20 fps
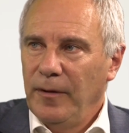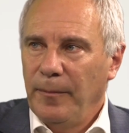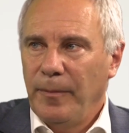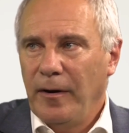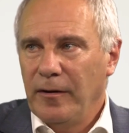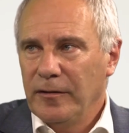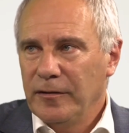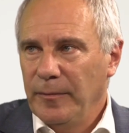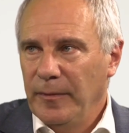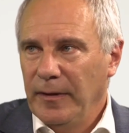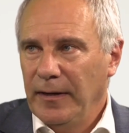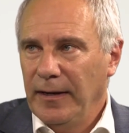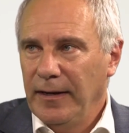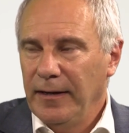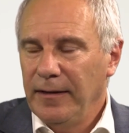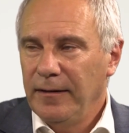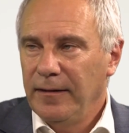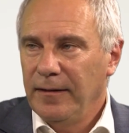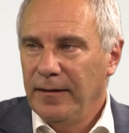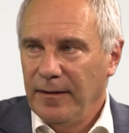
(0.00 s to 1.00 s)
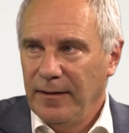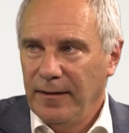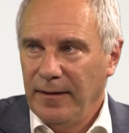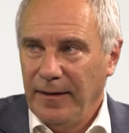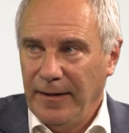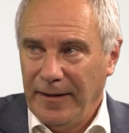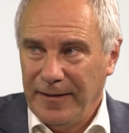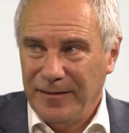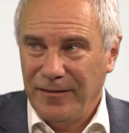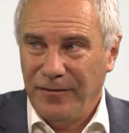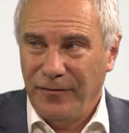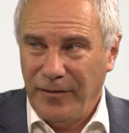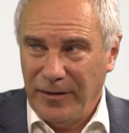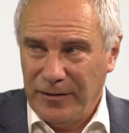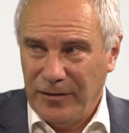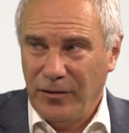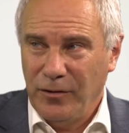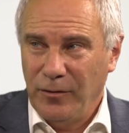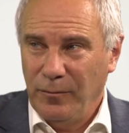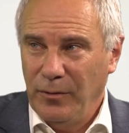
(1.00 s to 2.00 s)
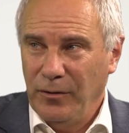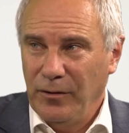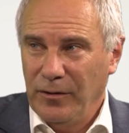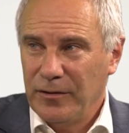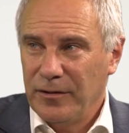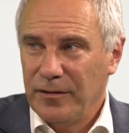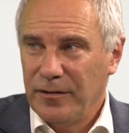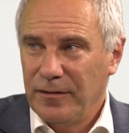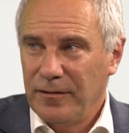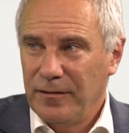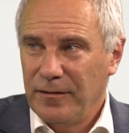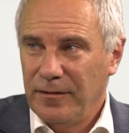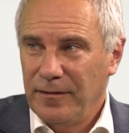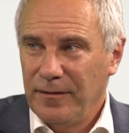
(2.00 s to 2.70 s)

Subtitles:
approximately, is physical books.